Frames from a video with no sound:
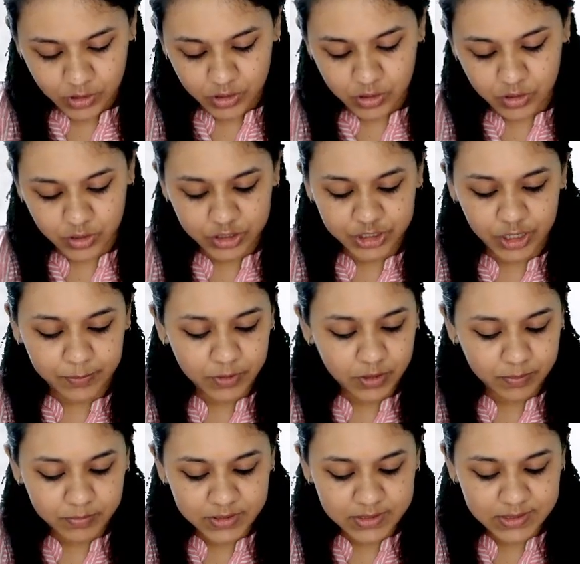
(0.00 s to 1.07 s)
Okay, chapter
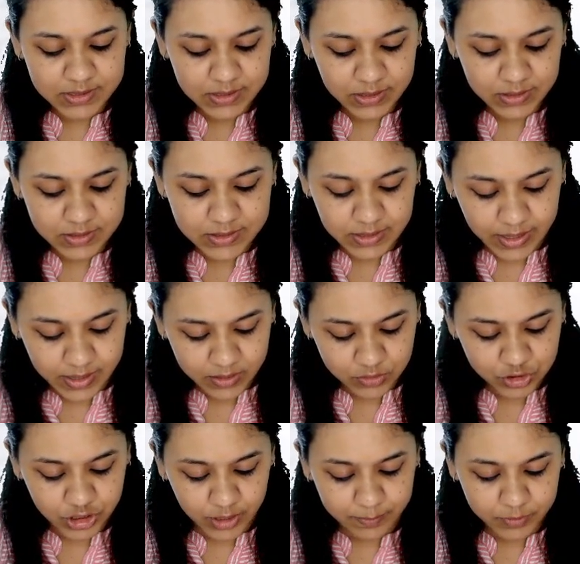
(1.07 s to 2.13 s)
number 6 and
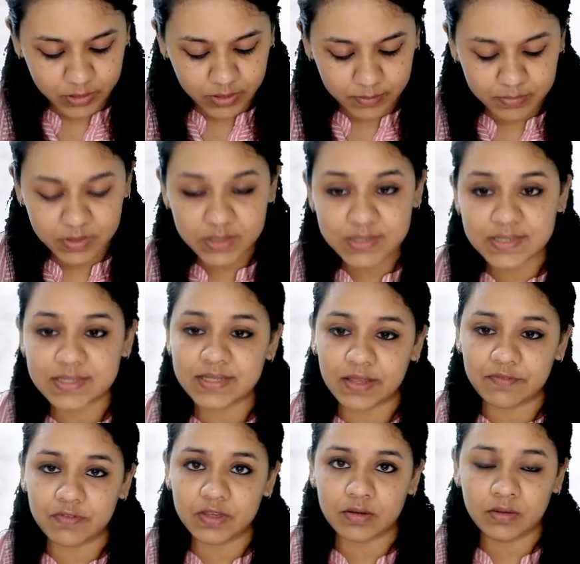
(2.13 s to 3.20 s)
chapter number
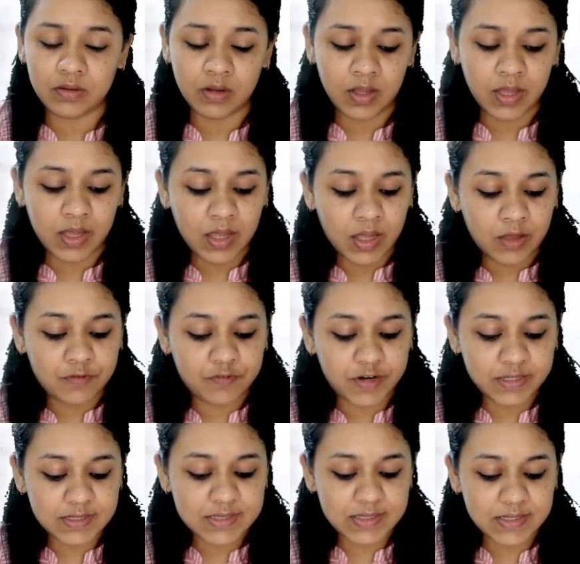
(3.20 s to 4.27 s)
7.
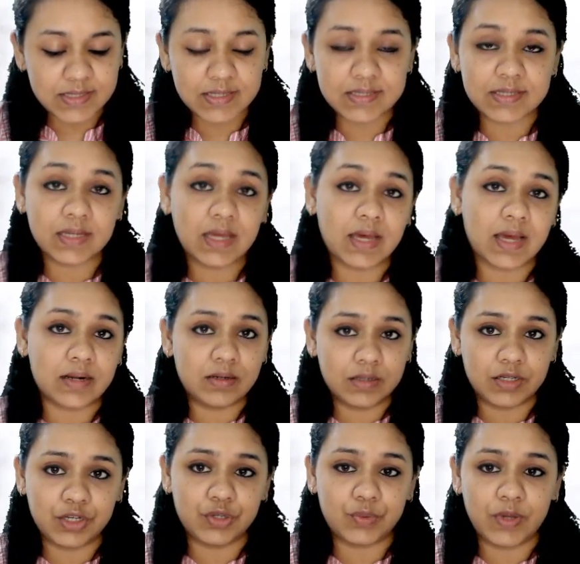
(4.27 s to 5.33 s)
Friends, this is the
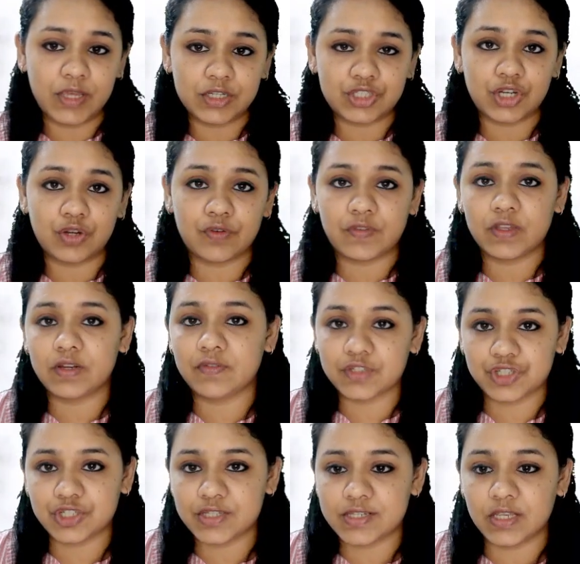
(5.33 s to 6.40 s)
continuation of the
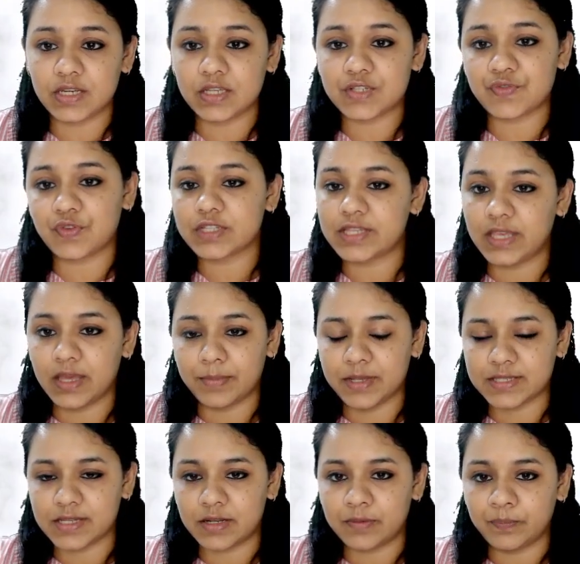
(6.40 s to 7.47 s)
revision series for
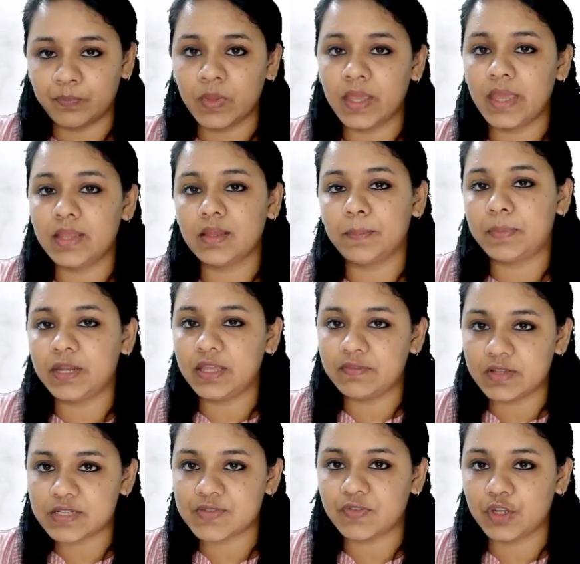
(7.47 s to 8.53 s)
CMSL. In the
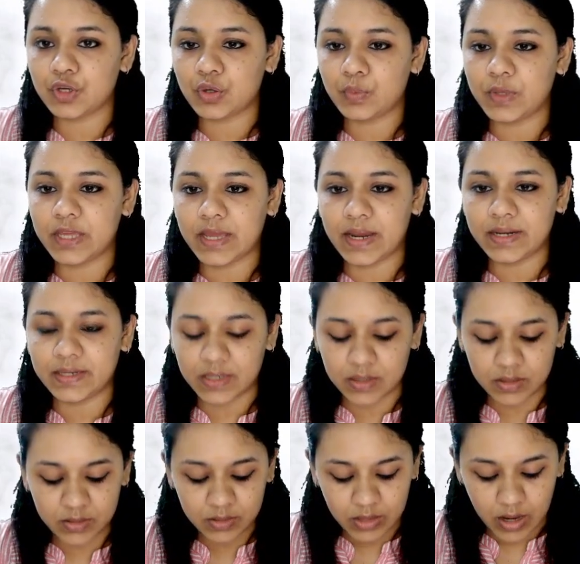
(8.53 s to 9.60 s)
previous video, we had
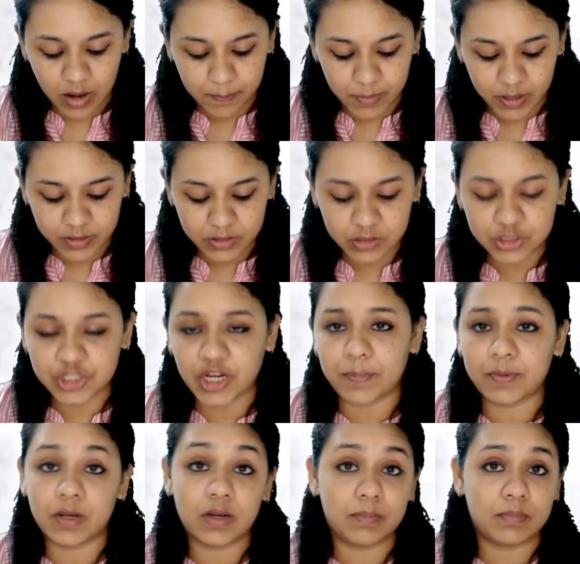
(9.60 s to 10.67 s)
done up until
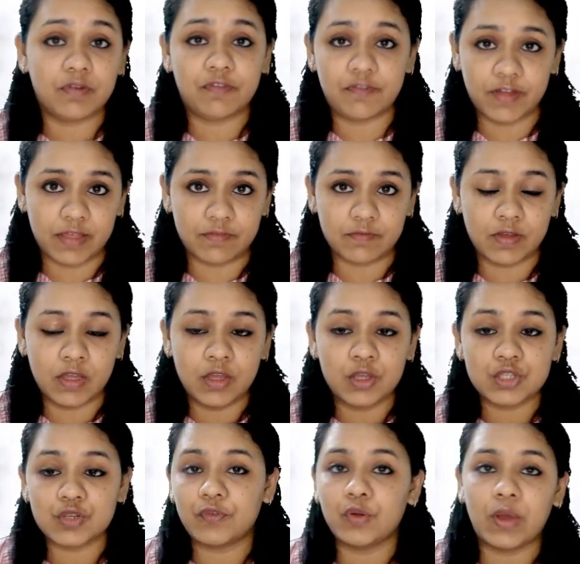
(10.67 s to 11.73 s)
chapter number 5.
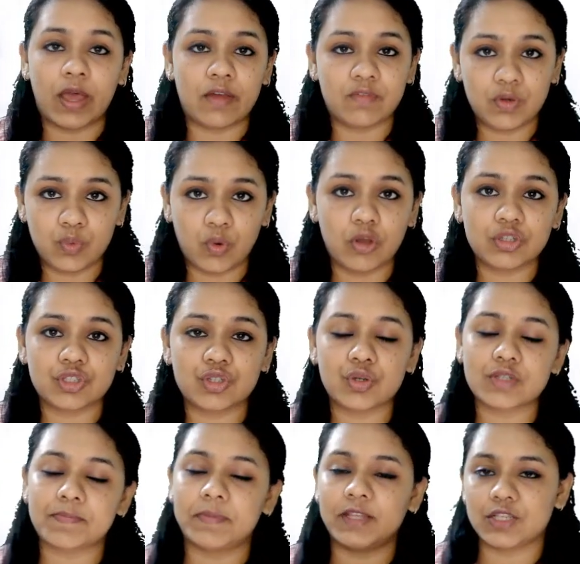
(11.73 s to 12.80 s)
So if you haven't watched
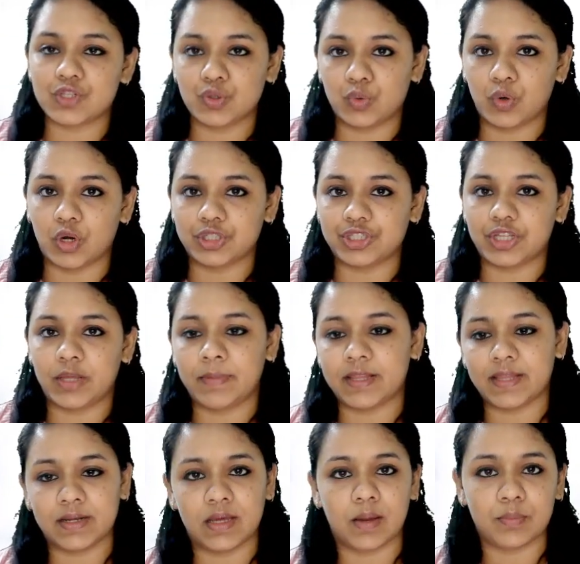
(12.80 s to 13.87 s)
those, please do watch them and
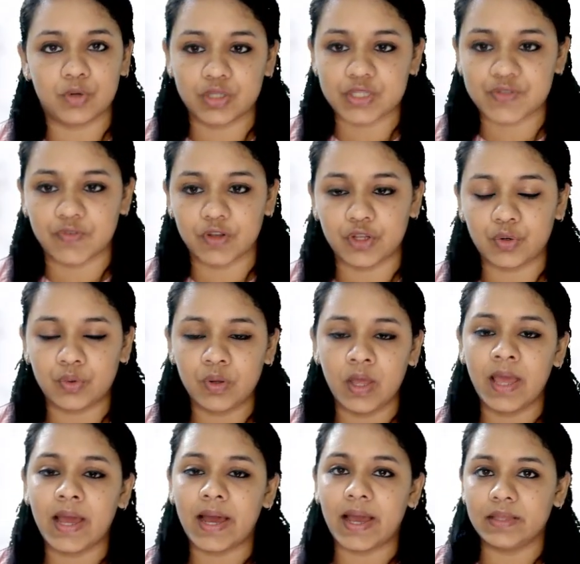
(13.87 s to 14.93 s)
then come to this video.
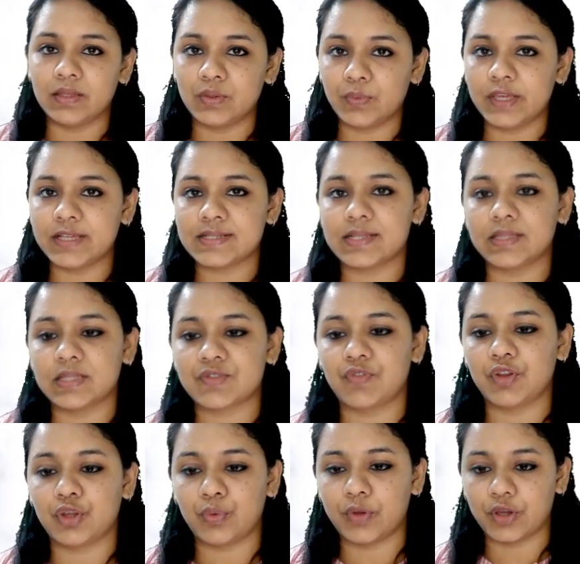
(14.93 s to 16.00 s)
Either ways, in this
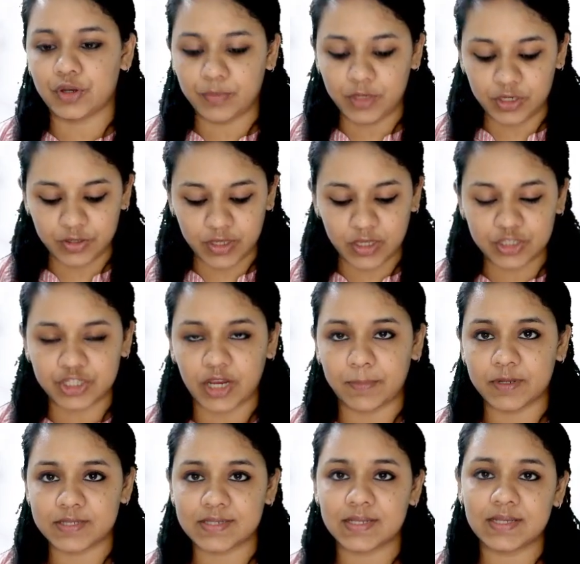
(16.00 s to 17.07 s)
video, we're going to be looking at
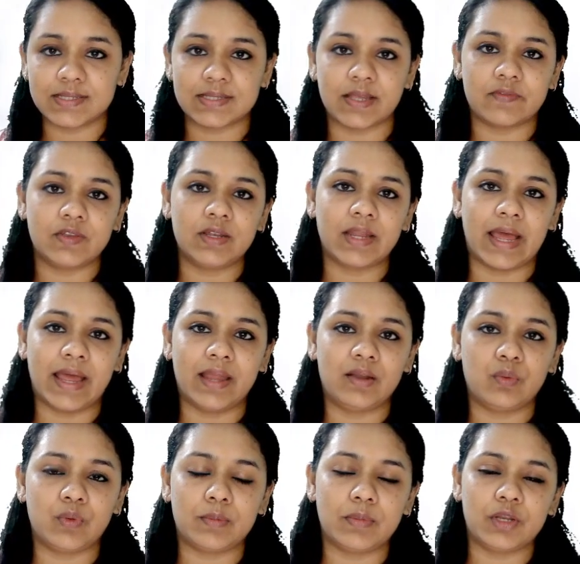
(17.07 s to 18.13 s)
chapter 6, 7, and
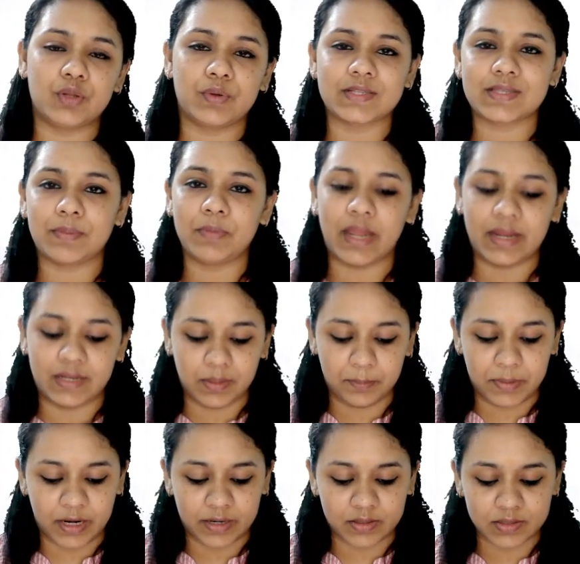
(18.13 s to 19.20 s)
we'll be doing some writing
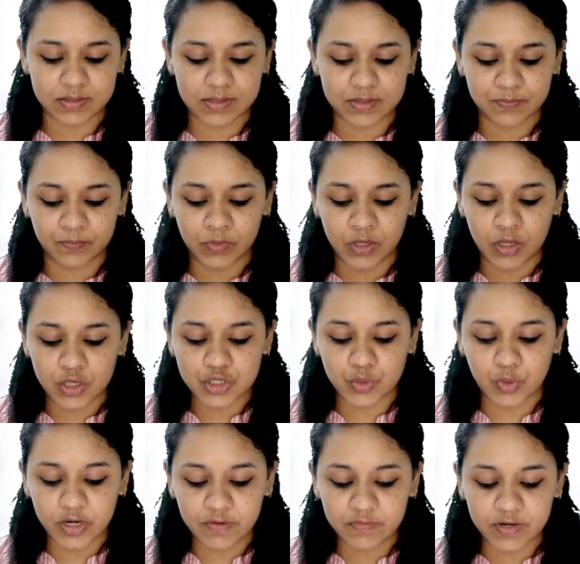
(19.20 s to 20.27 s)
practice. So
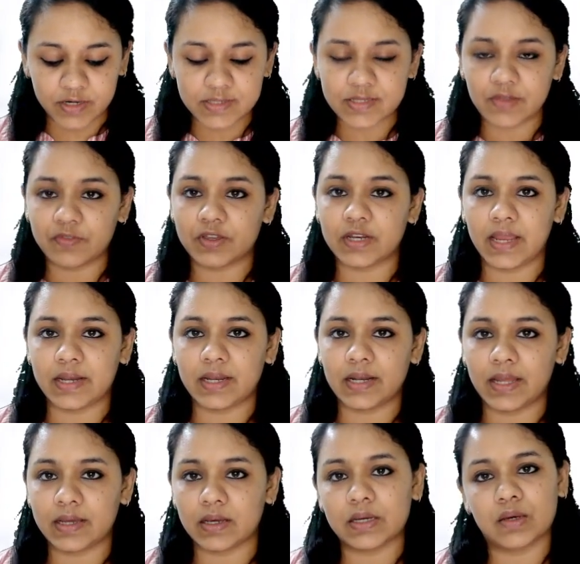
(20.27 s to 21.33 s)
what I've done is I've created
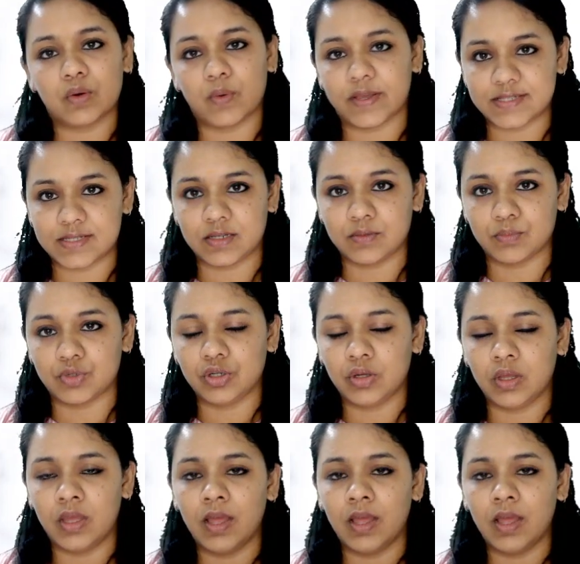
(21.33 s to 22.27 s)
like a question book.